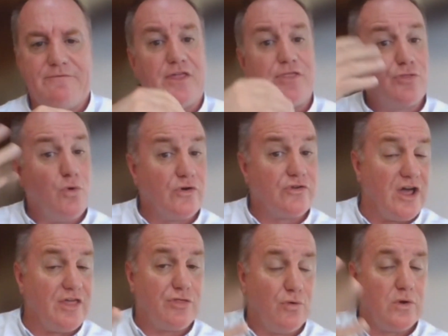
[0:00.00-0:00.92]
I
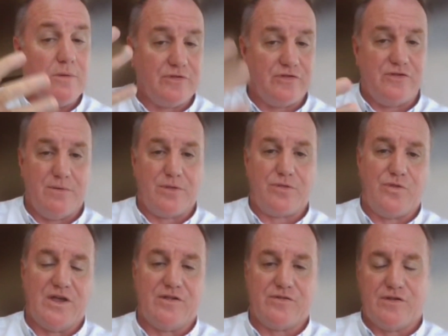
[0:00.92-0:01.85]
thought I was doing
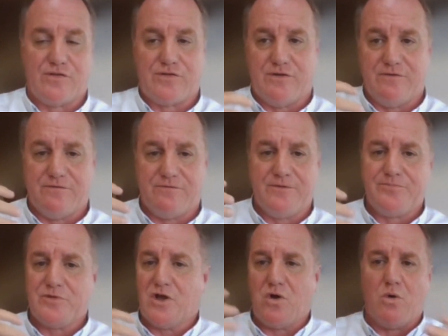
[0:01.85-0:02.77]
things that sort of
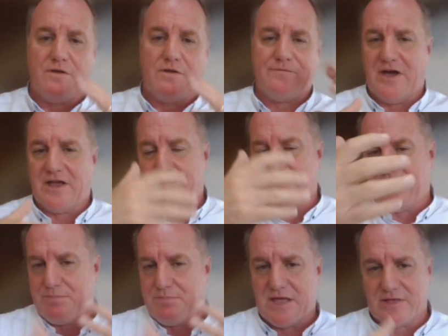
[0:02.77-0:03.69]
qualified me
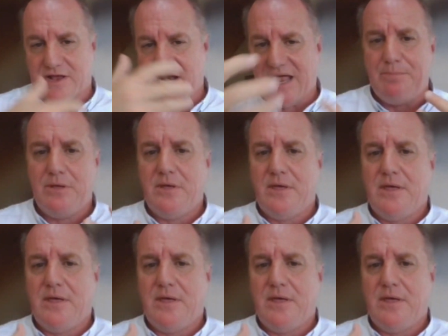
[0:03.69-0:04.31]
to be in the club,